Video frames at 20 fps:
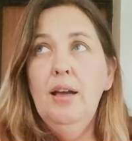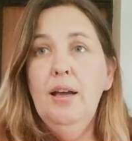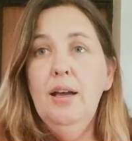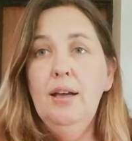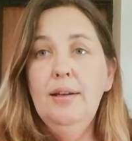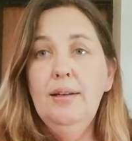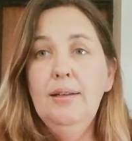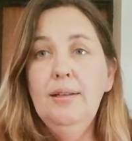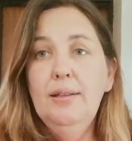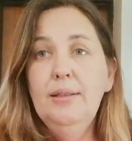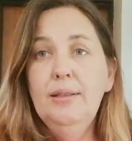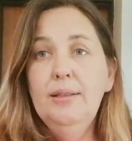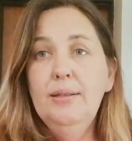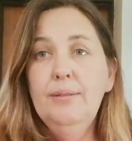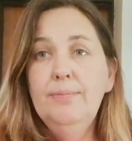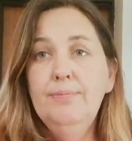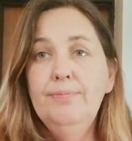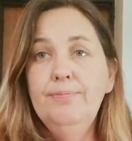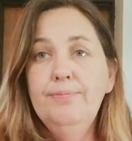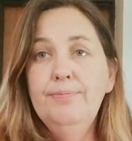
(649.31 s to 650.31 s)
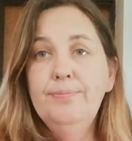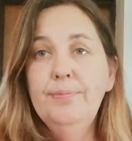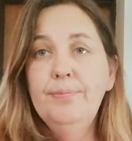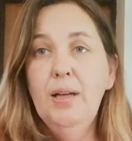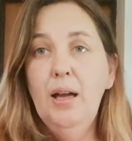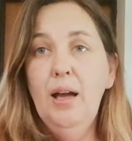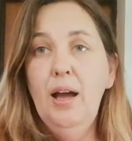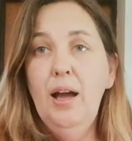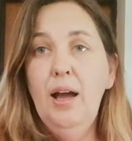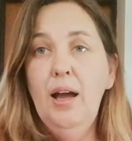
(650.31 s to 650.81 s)

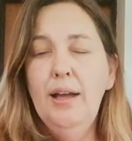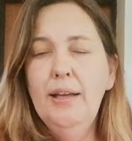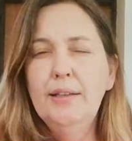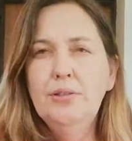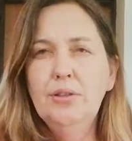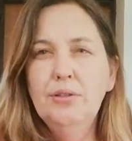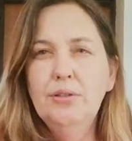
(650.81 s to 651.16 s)
I